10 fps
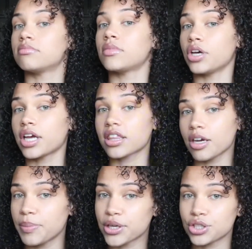Look at
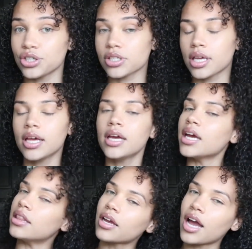their pictures
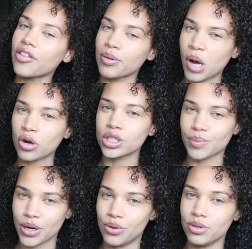and look how their models
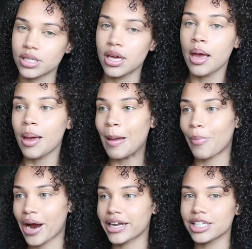pose.
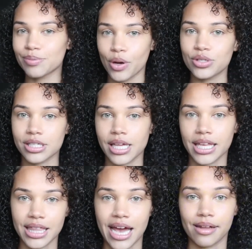Practice poses
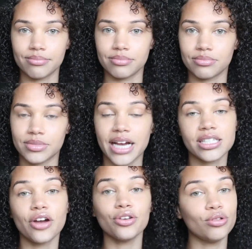like that.
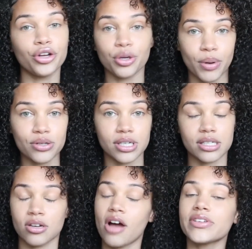That's how you learn your
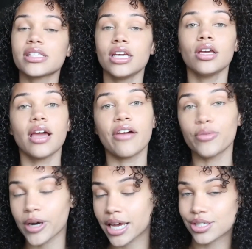poses. And obviously
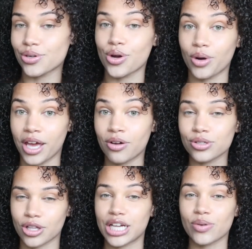everyone has their own
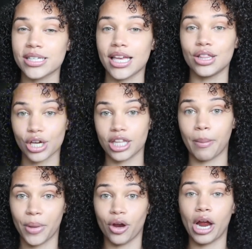angles, so that's why I say look in
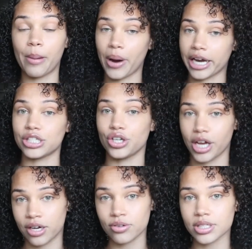the mirror and practice your
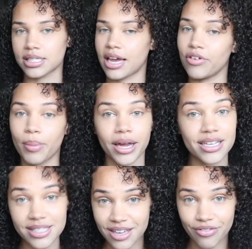angles, because
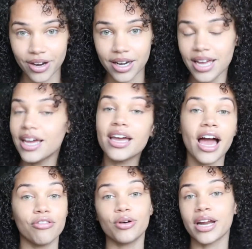everybody is different.
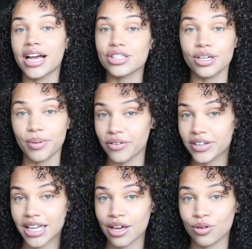Everyone has their
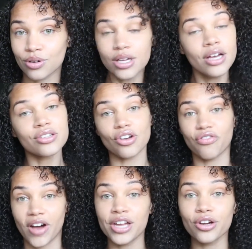perfect angle.
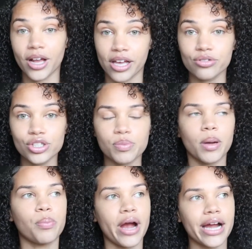So find your angles,
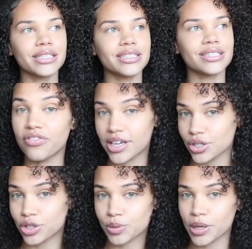but practice your
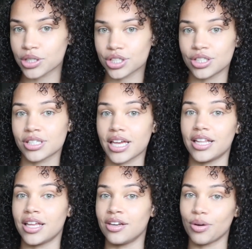facial expressions
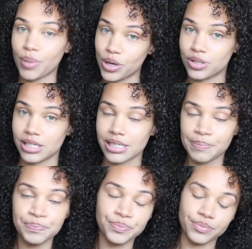and then your poses.
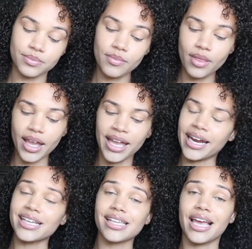And
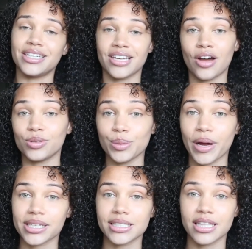I say not only
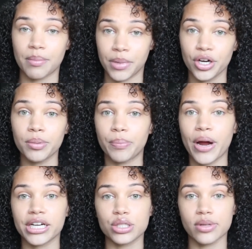practice in the mirror, but
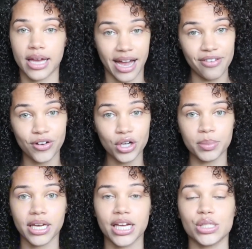practice with the iPhone,
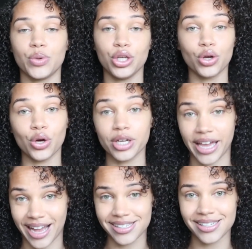because when you go to
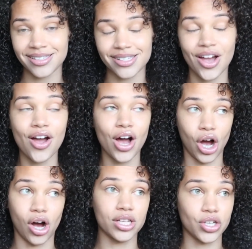castings,
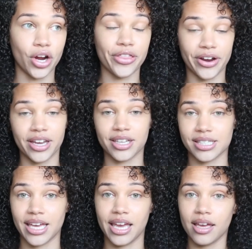odds are they're gonna
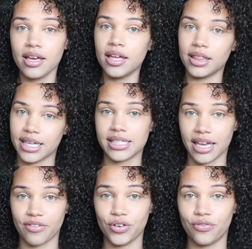say, let's
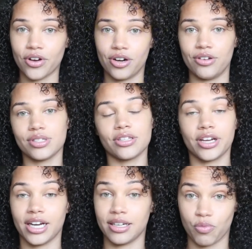take a few photos. They're
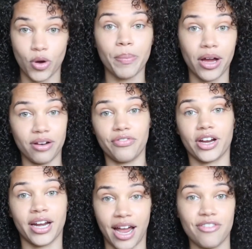gonna whip out a
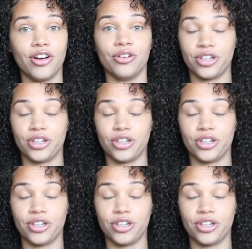freaking iPhone.